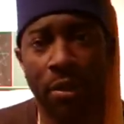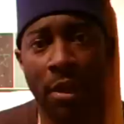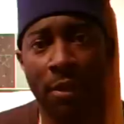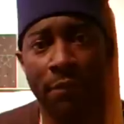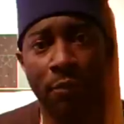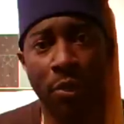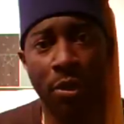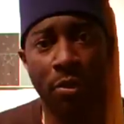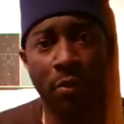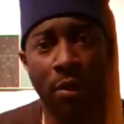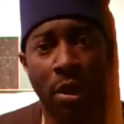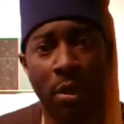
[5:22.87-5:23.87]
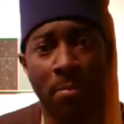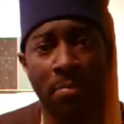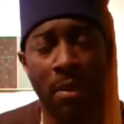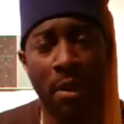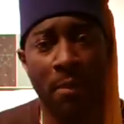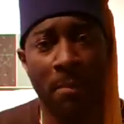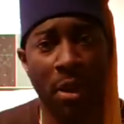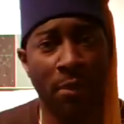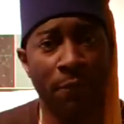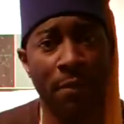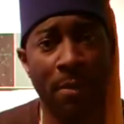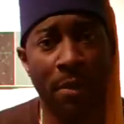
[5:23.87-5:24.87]
if you will, male
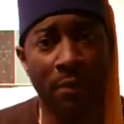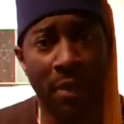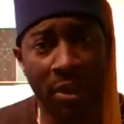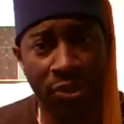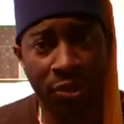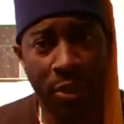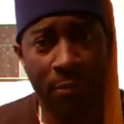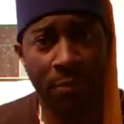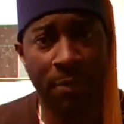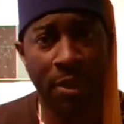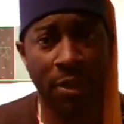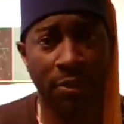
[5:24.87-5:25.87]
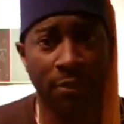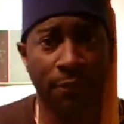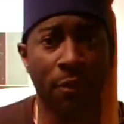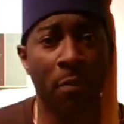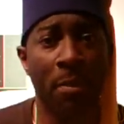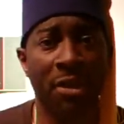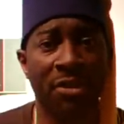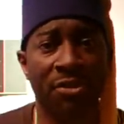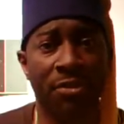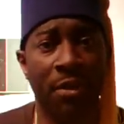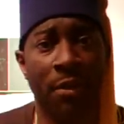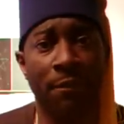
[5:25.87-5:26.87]
and female relationships, because of so
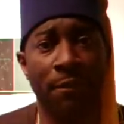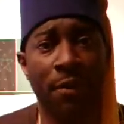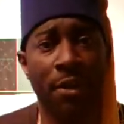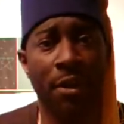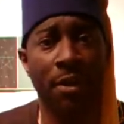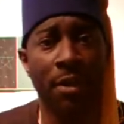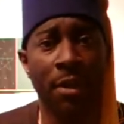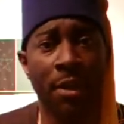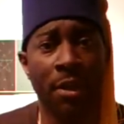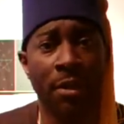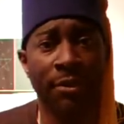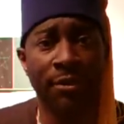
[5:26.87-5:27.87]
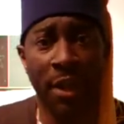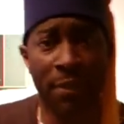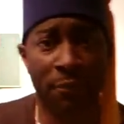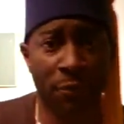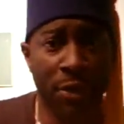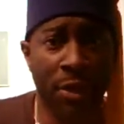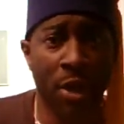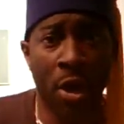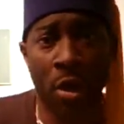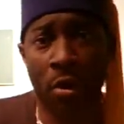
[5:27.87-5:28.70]
much of slavery,